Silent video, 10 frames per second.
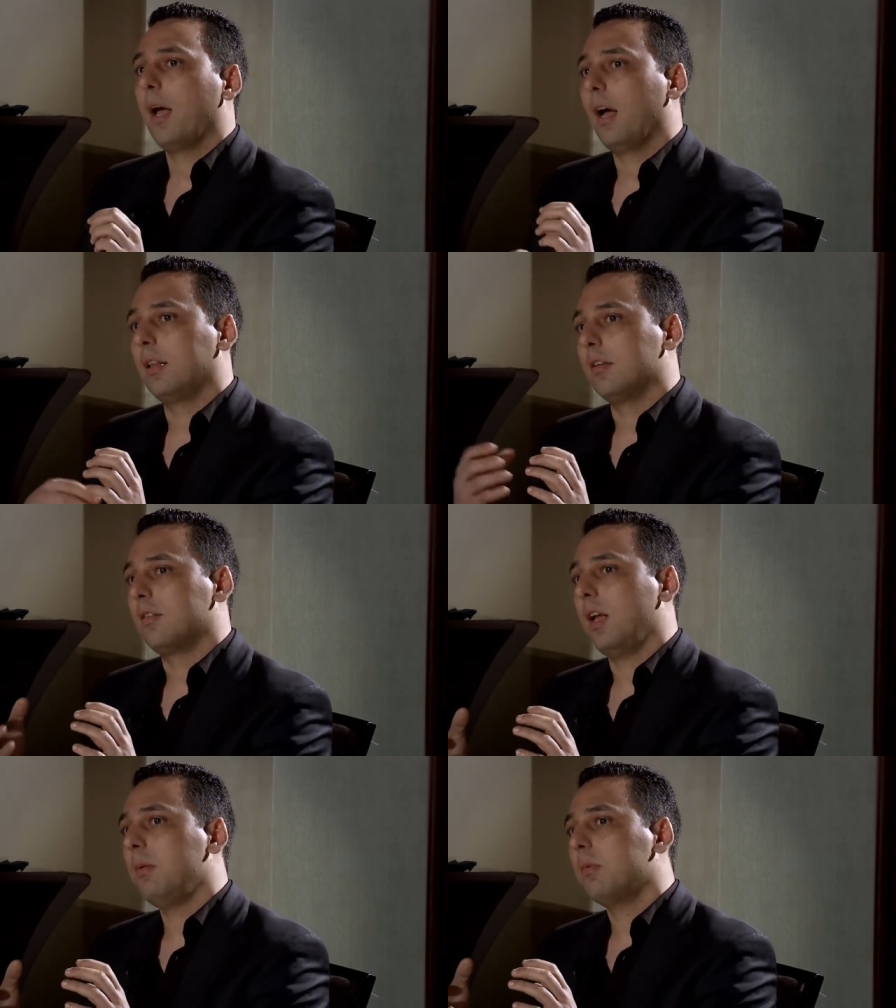At the
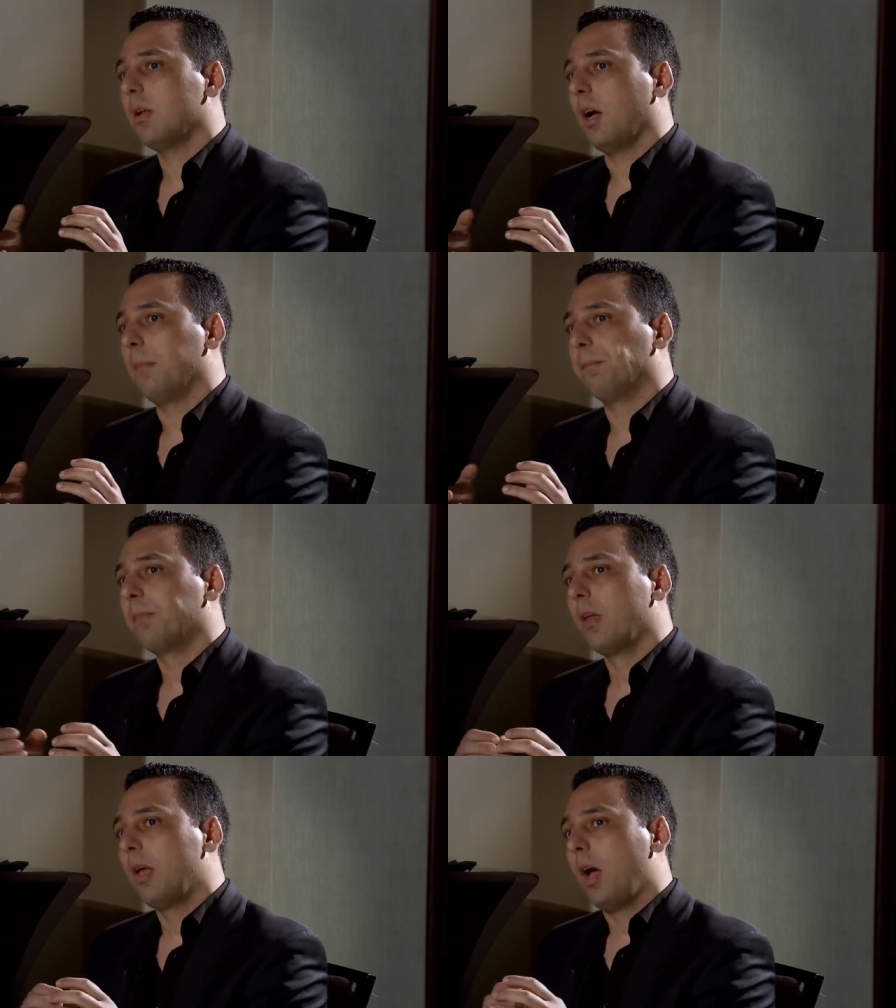same time,
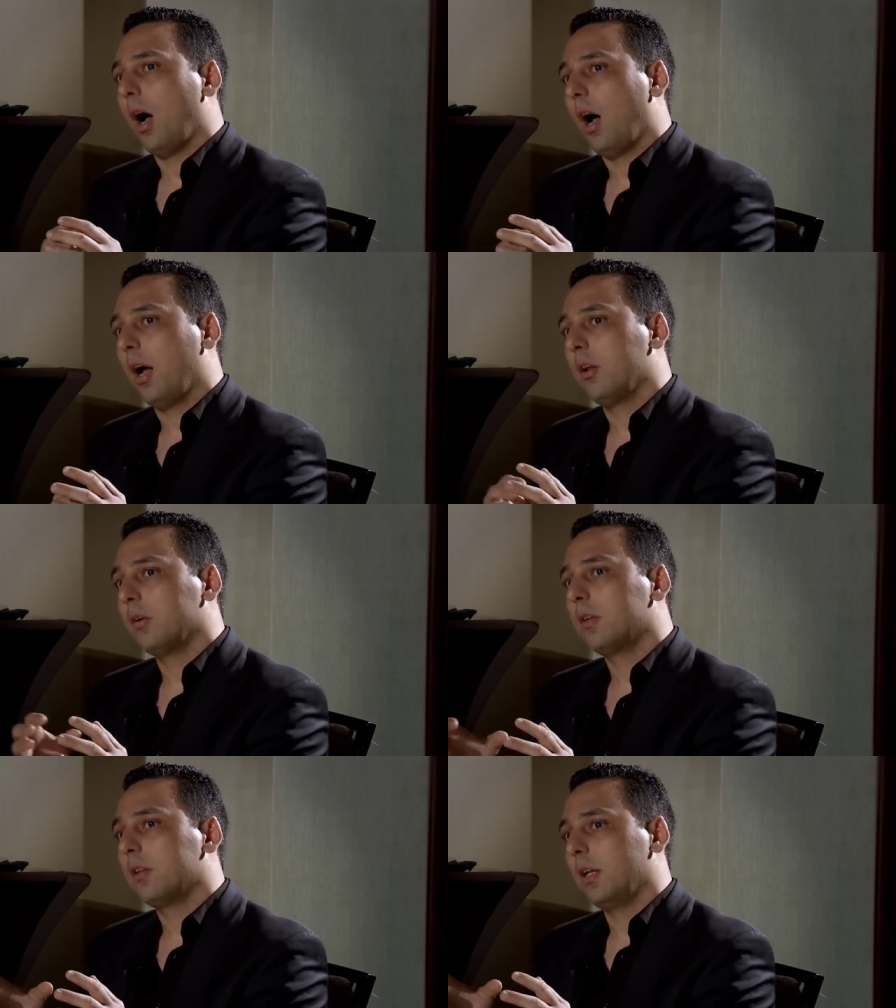I
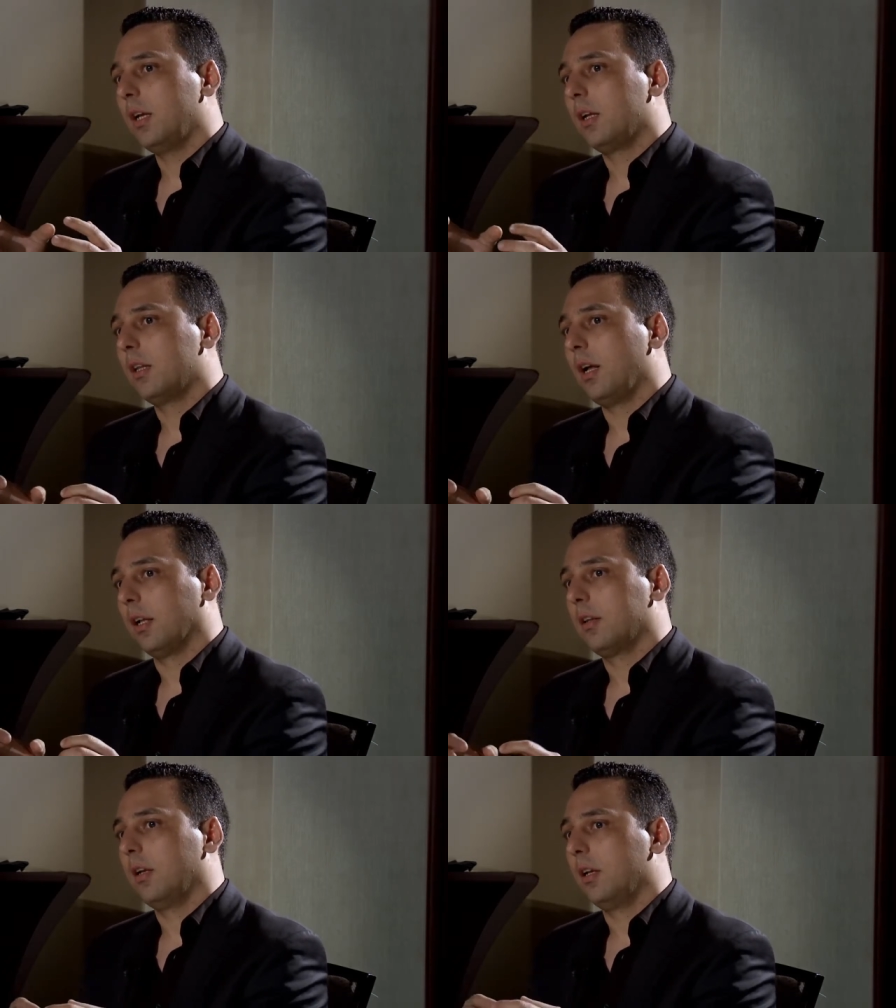don't think
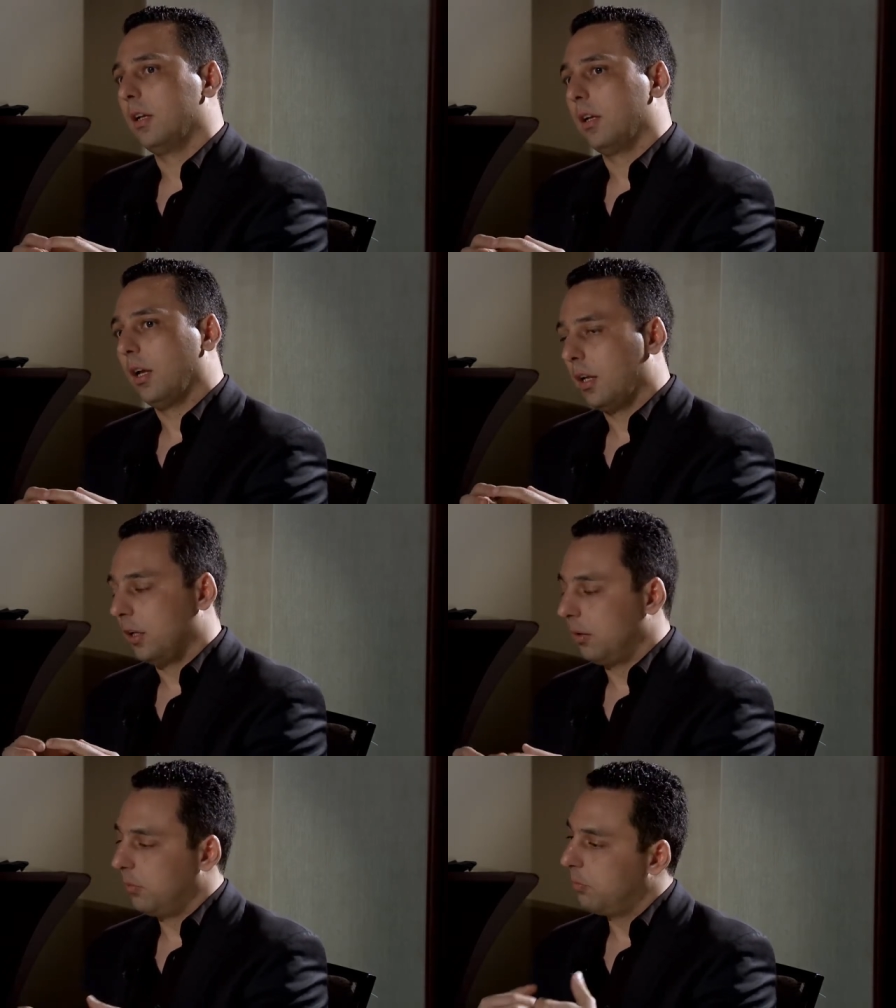that
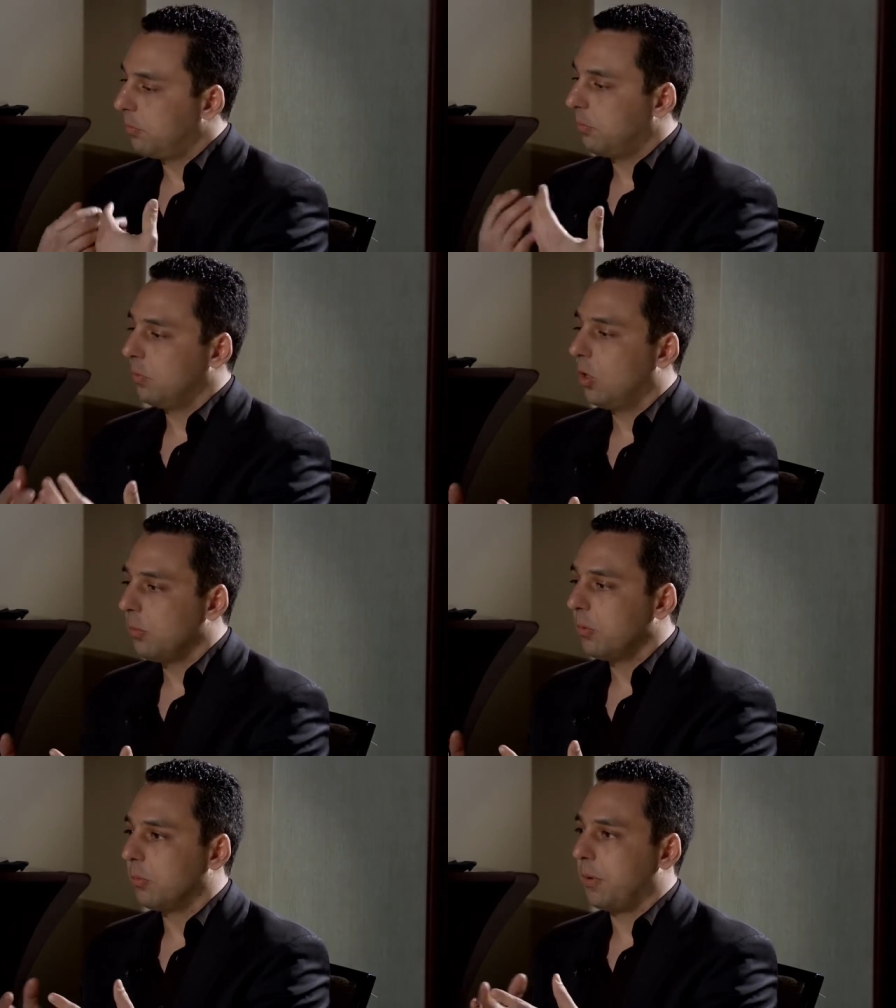in
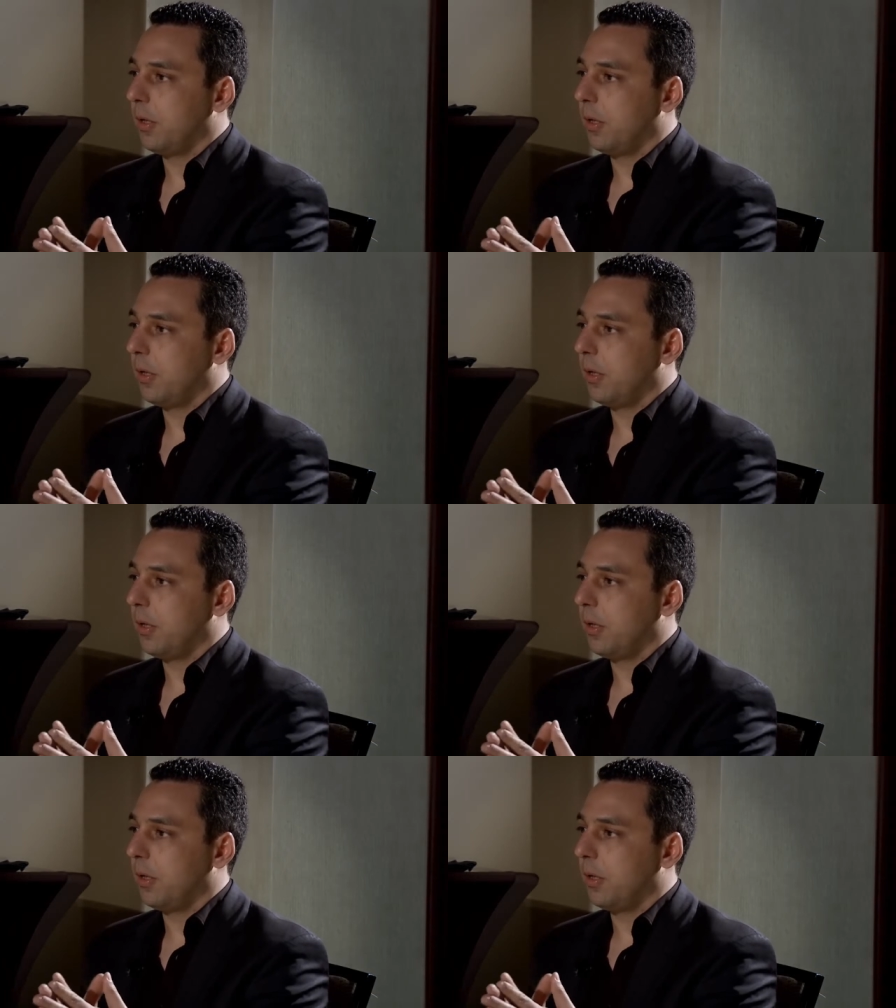normal